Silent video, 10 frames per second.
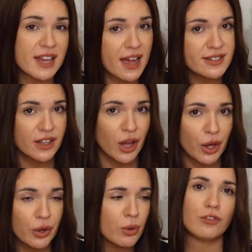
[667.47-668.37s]

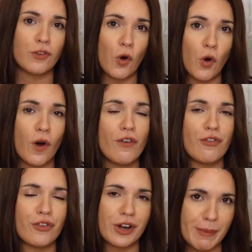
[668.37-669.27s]
Tesco for
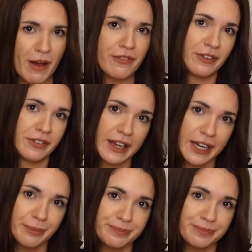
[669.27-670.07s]
£3.50.